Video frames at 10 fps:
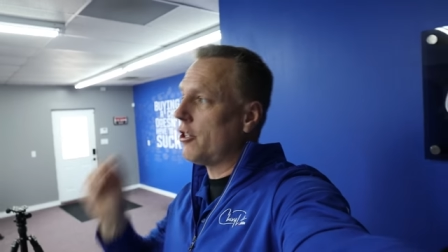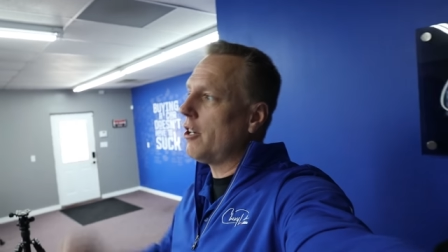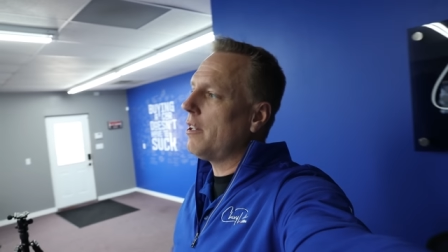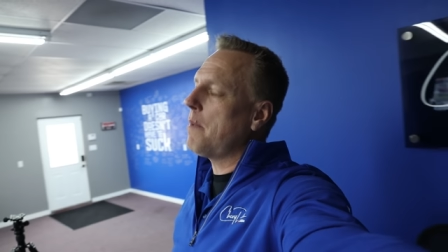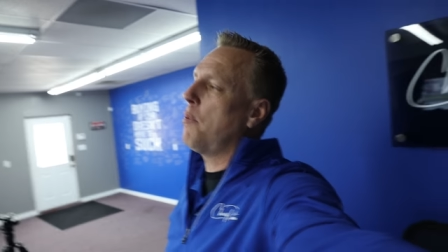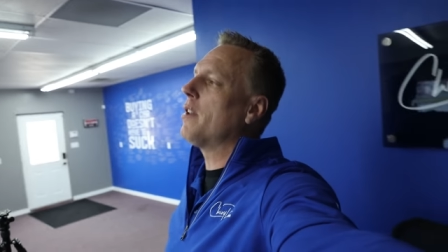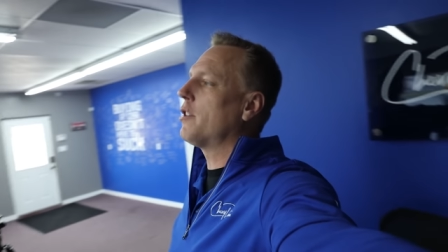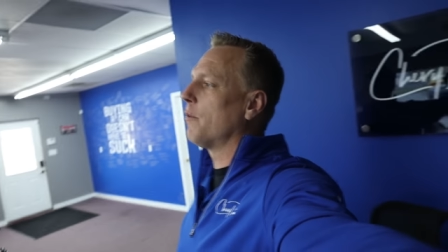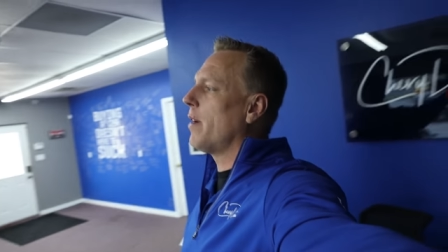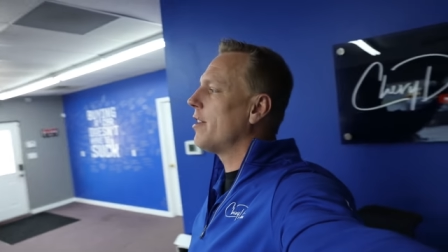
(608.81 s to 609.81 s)
certainly
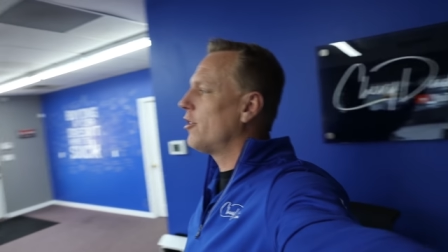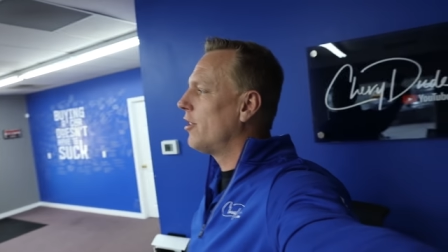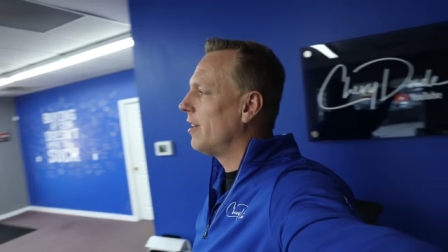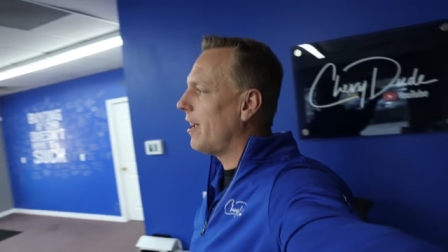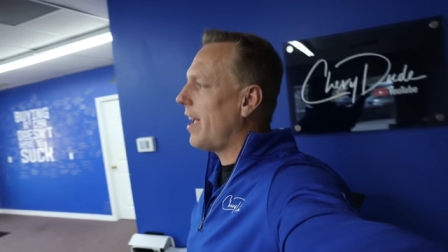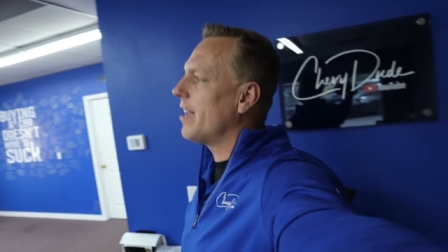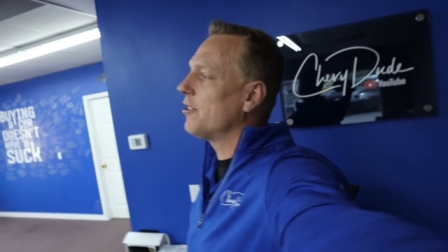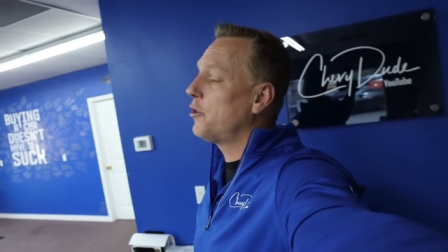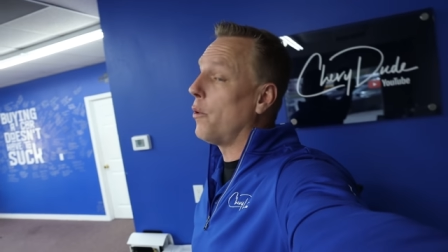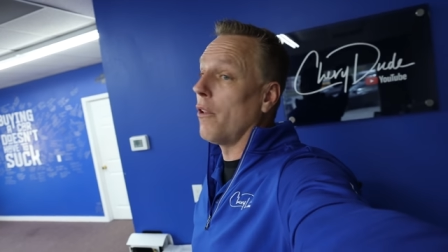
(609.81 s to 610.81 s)
puts a wrench
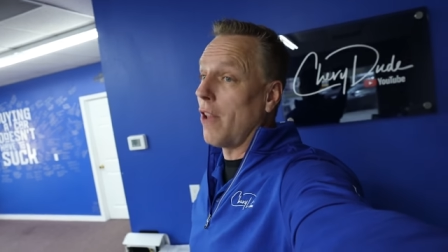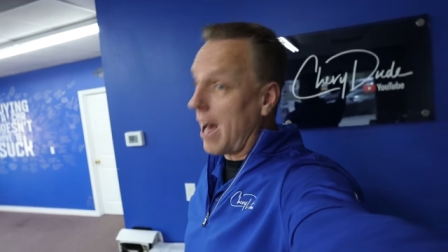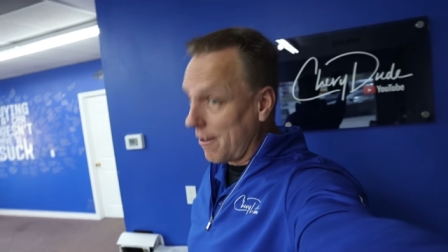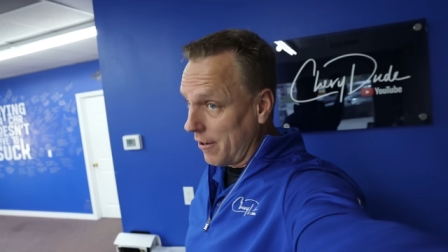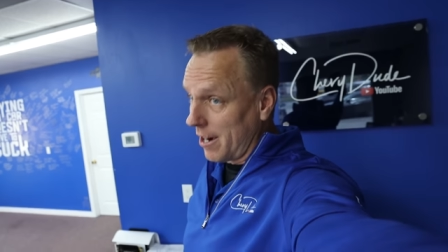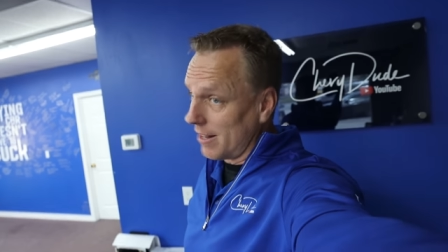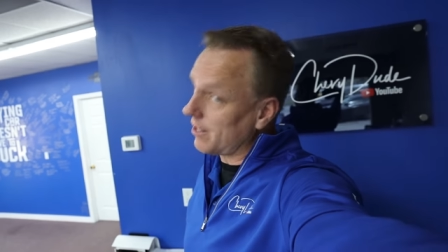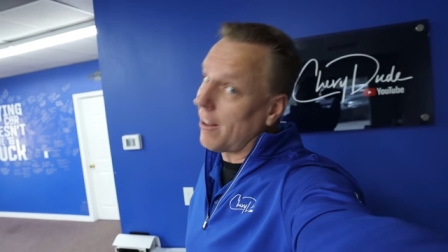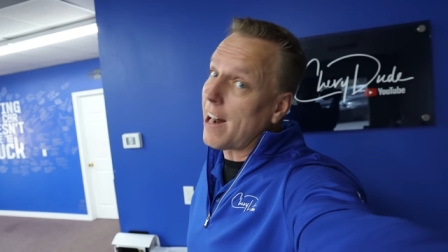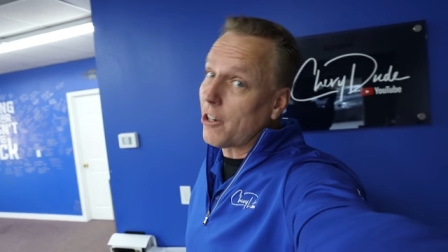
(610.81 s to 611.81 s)
into a lot of here. That's
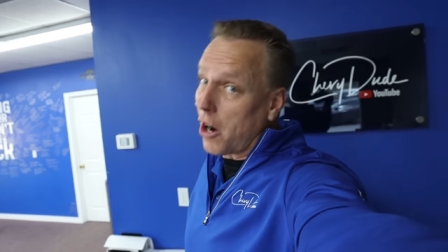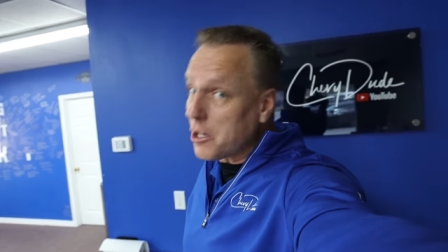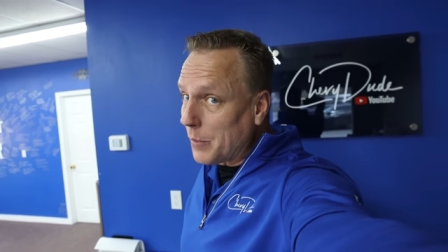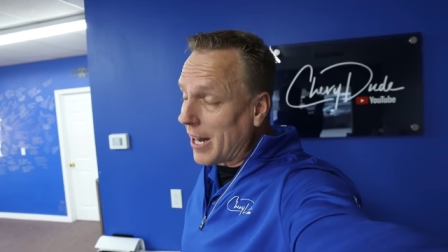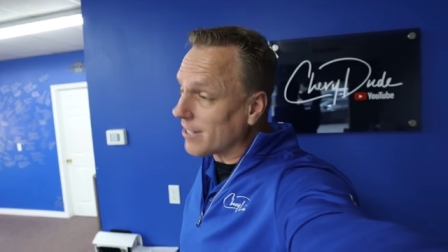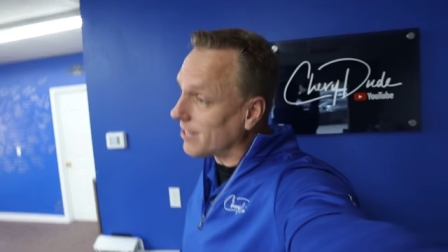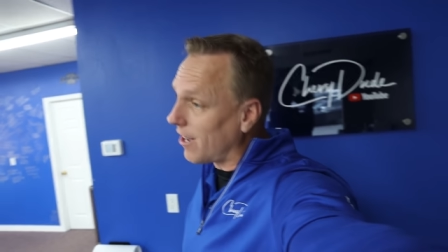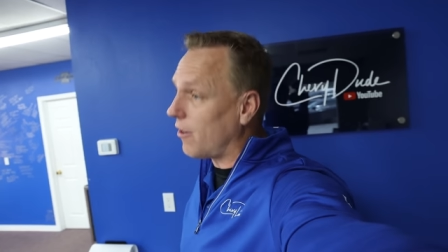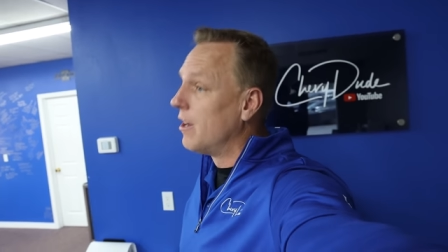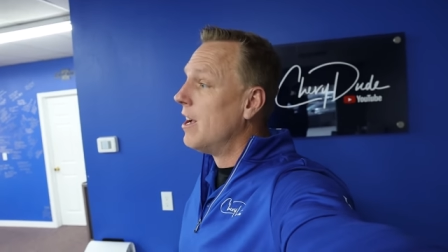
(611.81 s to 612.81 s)
a lot of cars we gotta
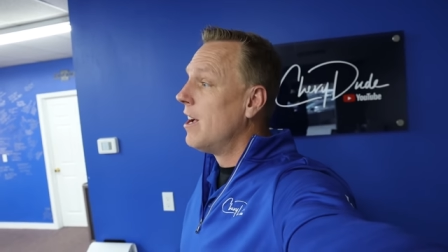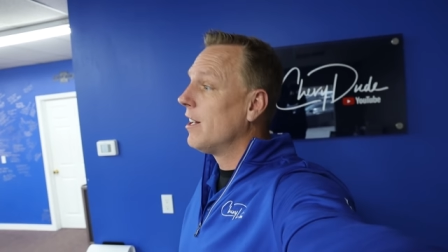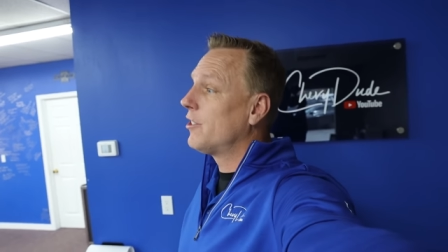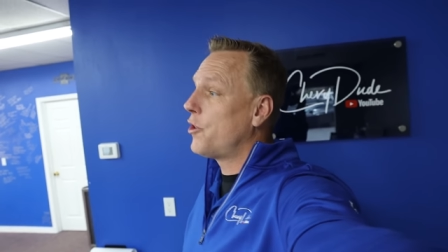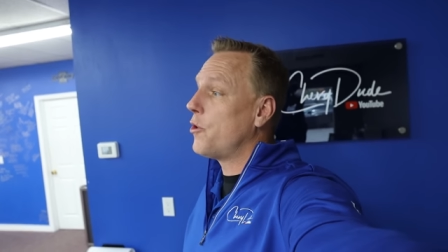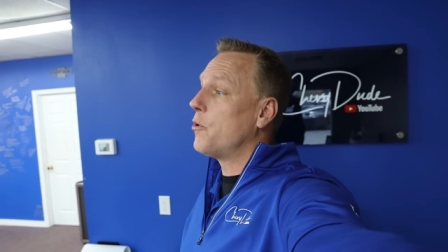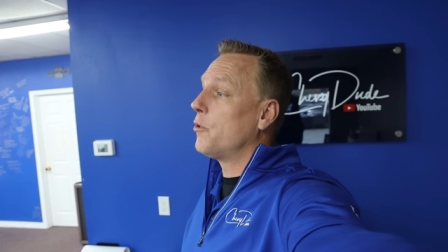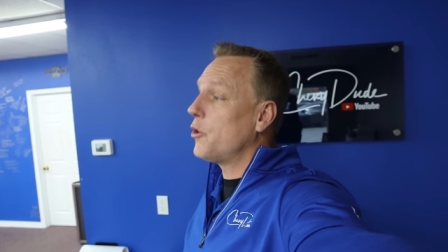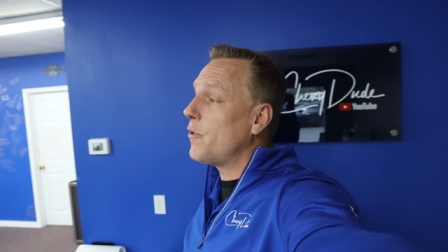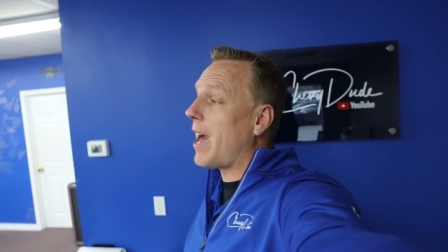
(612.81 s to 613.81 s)
sell to
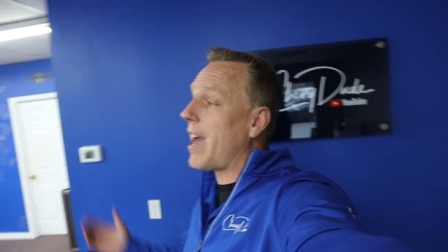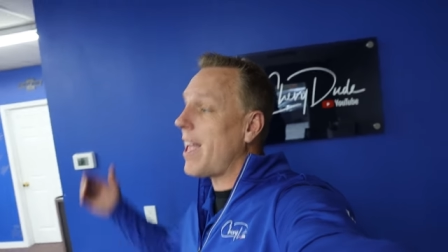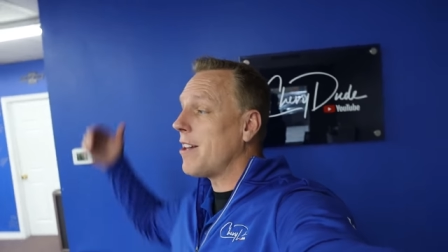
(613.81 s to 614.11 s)
do that.